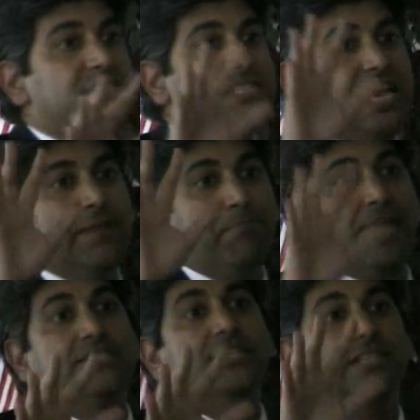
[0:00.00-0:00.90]
has said
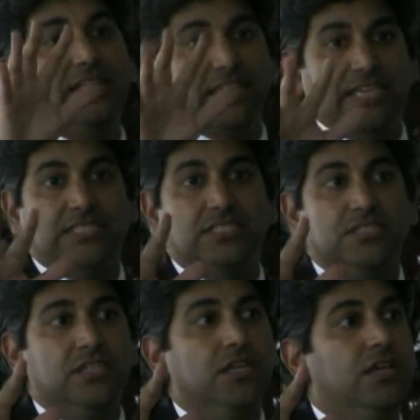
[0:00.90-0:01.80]
basically
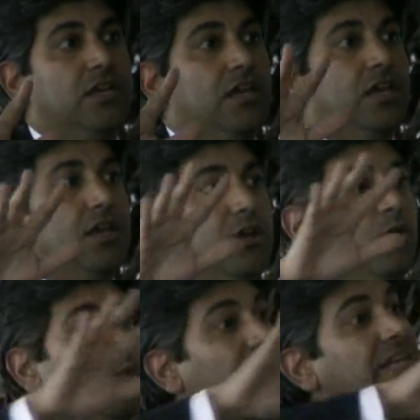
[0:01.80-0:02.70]
this:
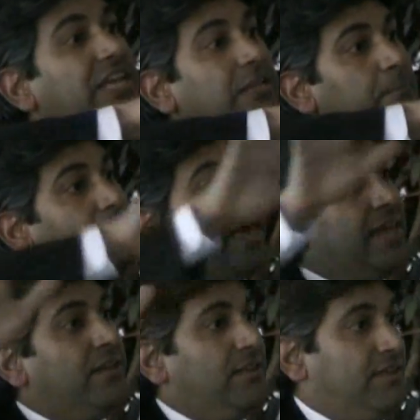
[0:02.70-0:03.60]
we need to
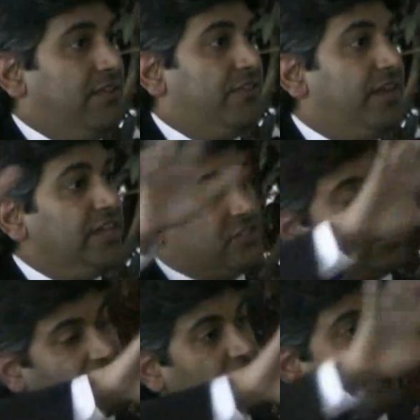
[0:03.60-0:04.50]
bend the
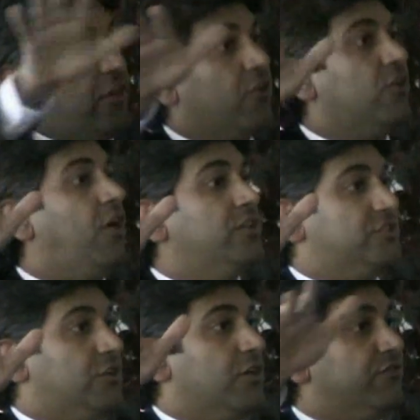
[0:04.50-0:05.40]
nation's healthcare
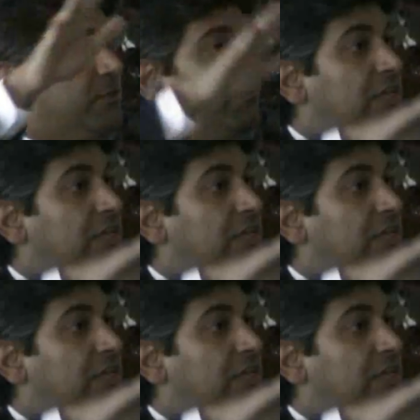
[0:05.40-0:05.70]
cost curve to be